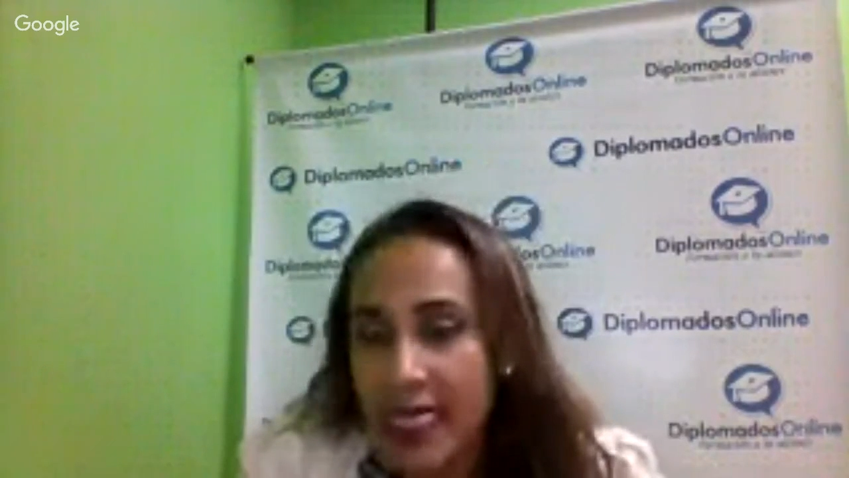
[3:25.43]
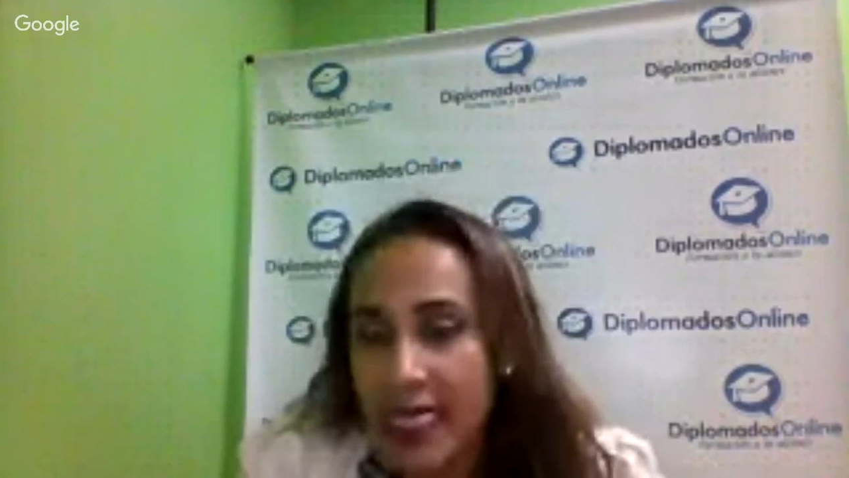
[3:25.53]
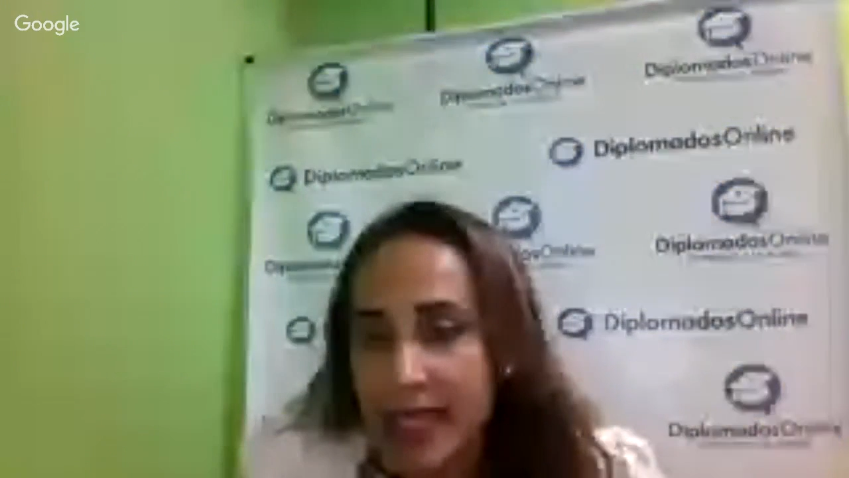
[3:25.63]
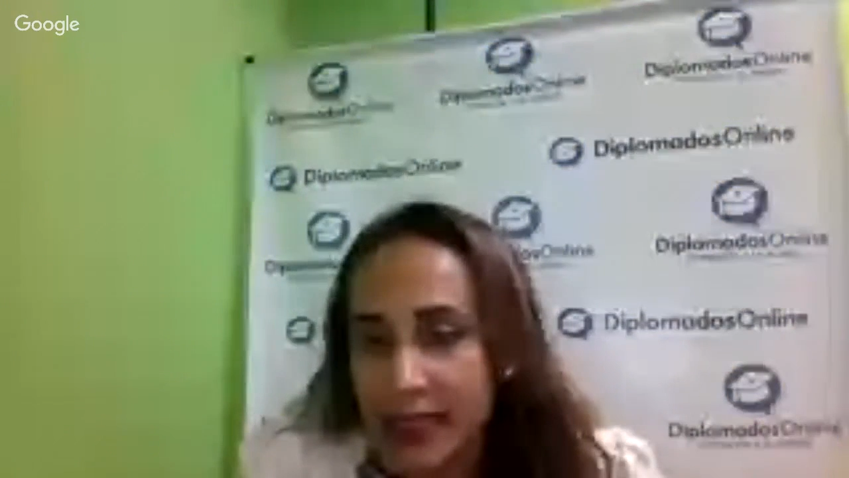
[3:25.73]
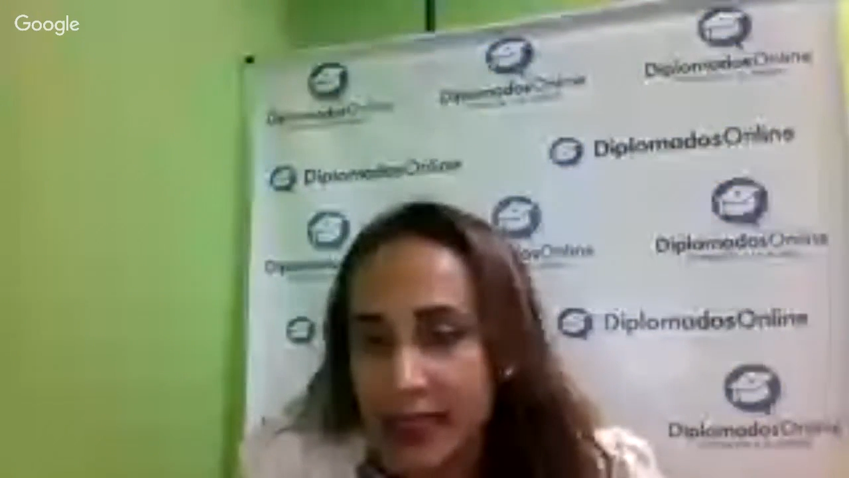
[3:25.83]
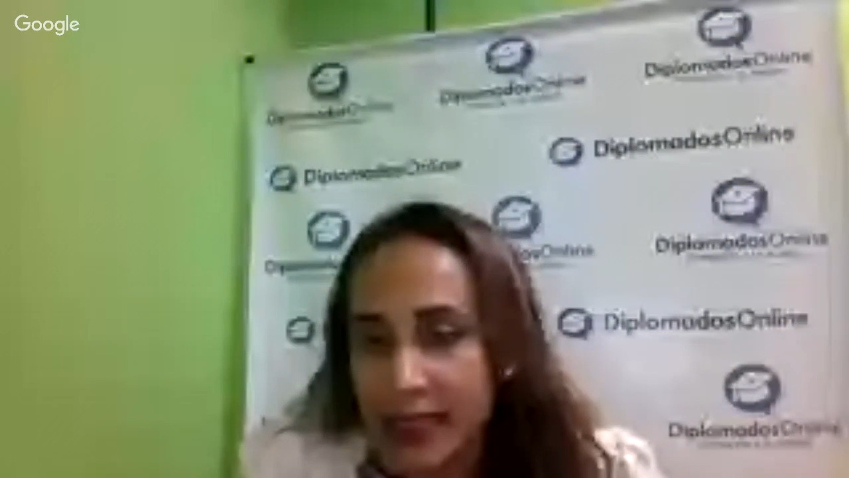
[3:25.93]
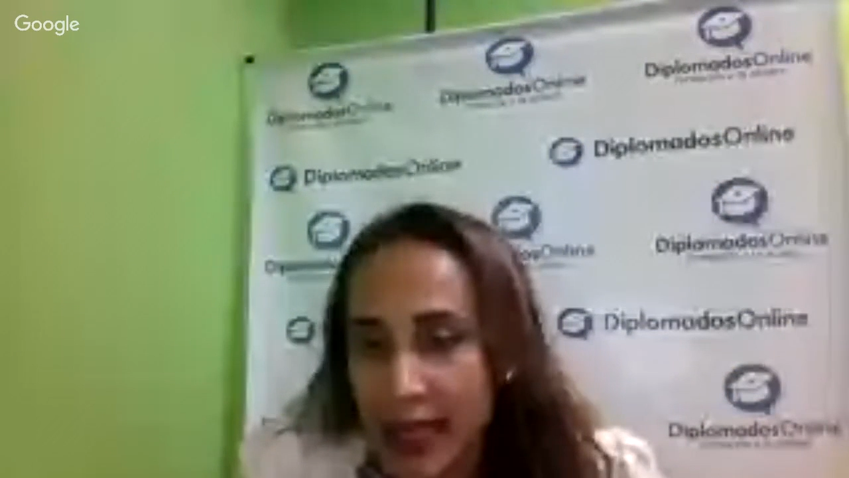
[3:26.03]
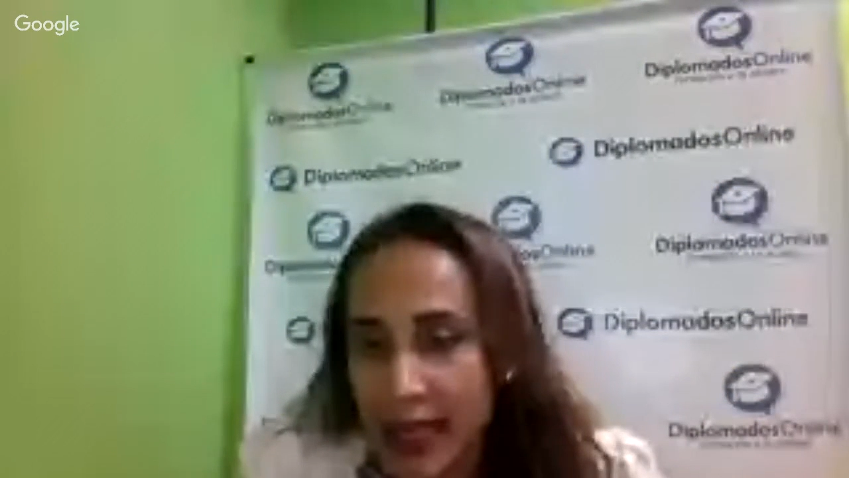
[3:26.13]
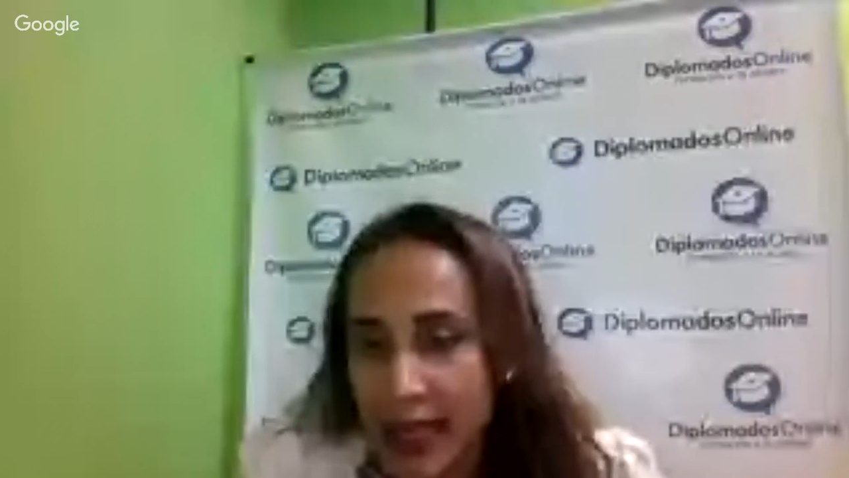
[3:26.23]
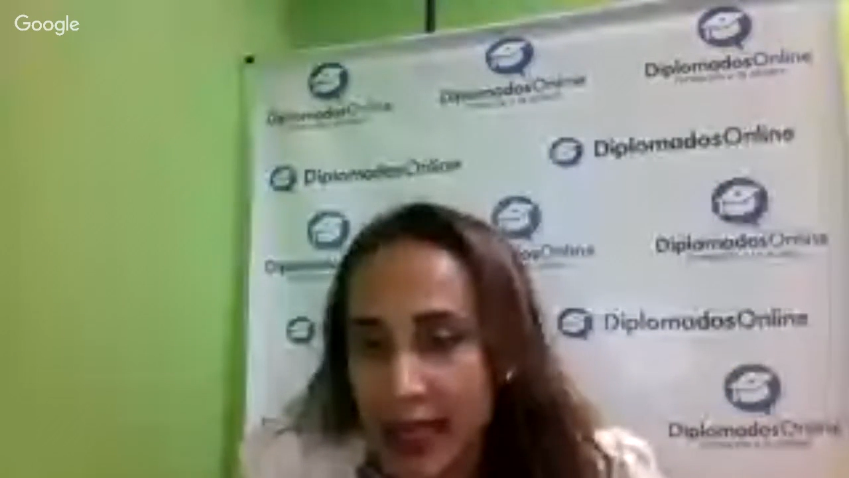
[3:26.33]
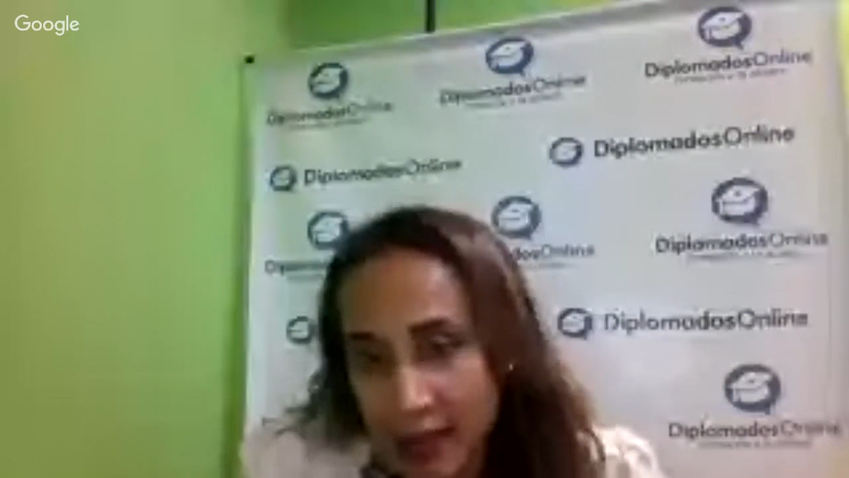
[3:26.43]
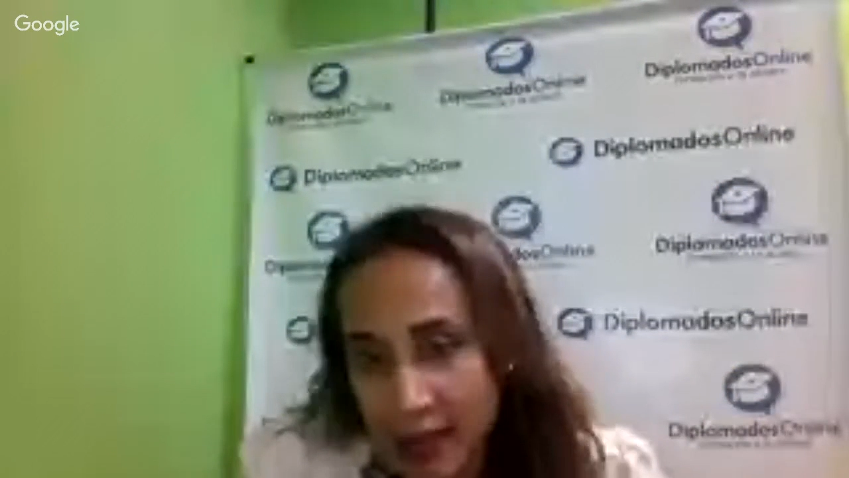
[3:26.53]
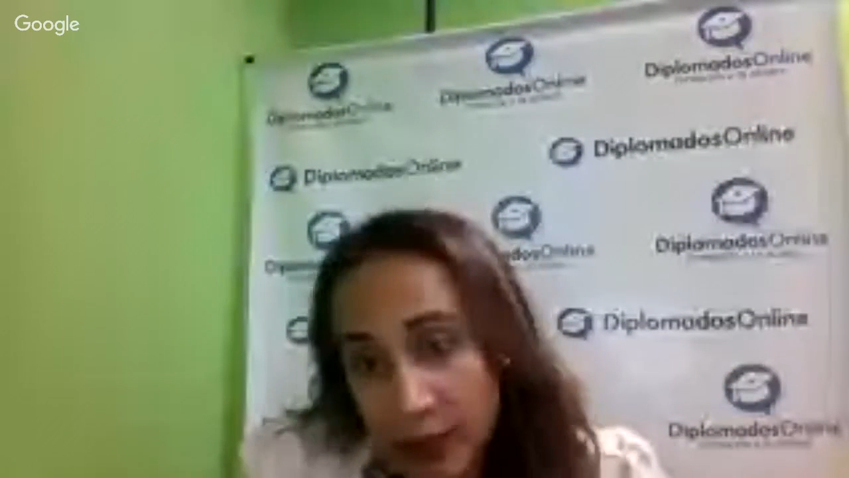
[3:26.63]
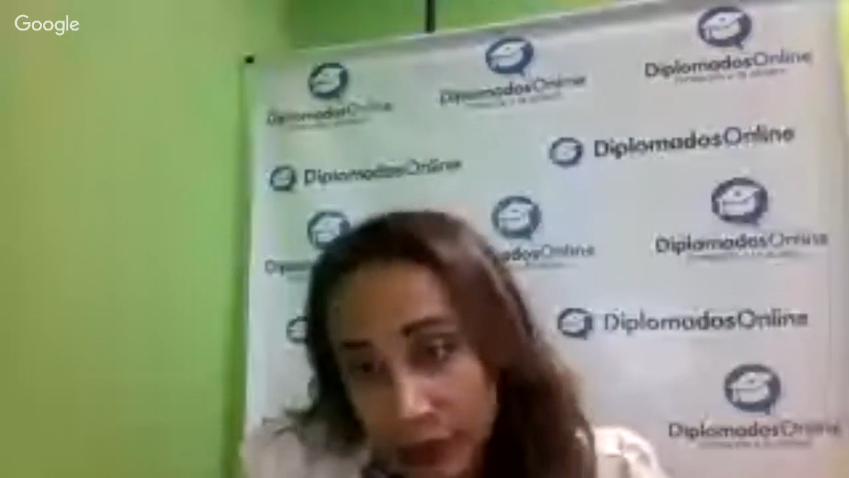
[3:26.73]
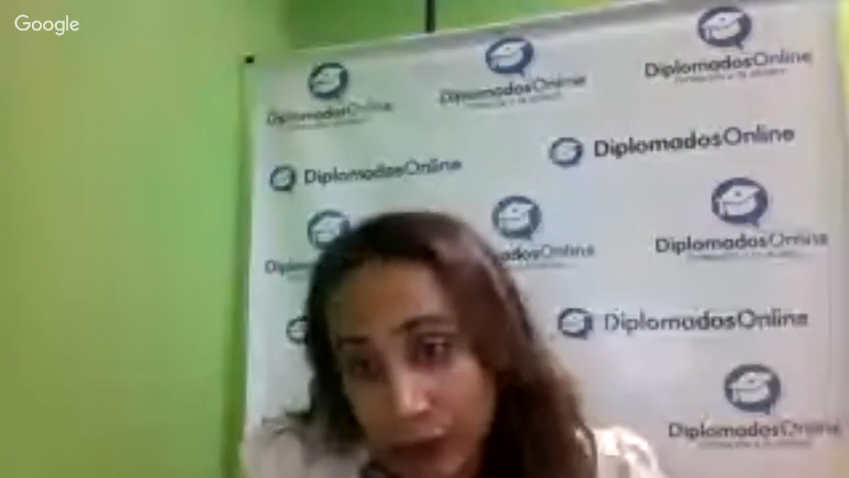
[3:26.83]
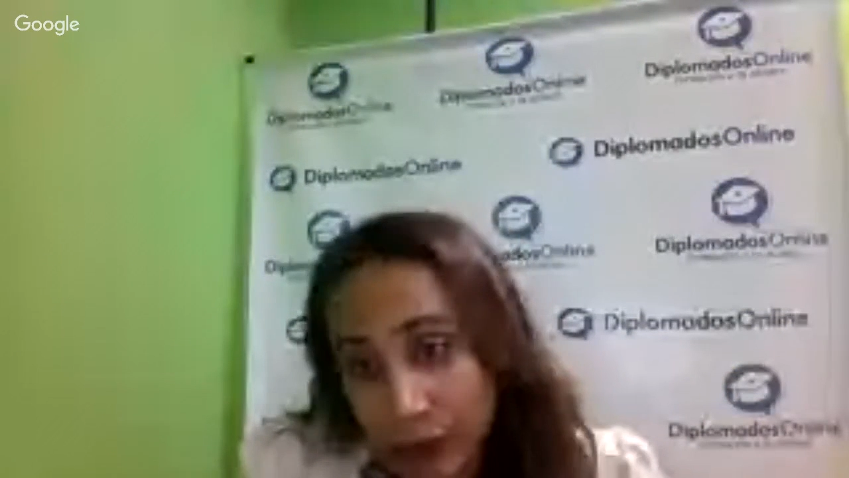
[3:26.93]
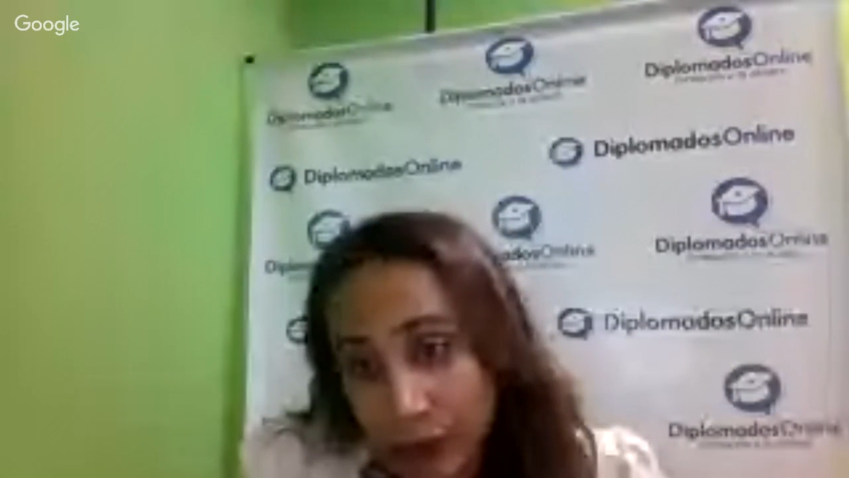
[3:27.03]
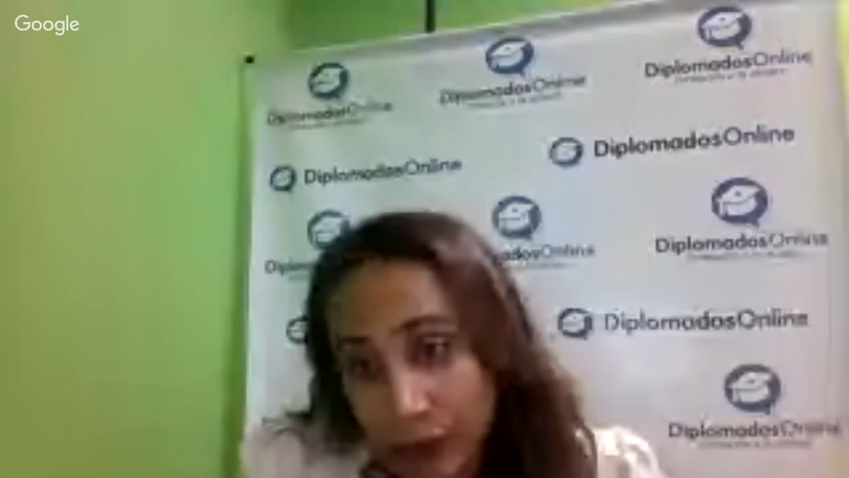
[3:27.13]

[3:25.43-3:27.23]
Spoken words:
The Sahara is a desert.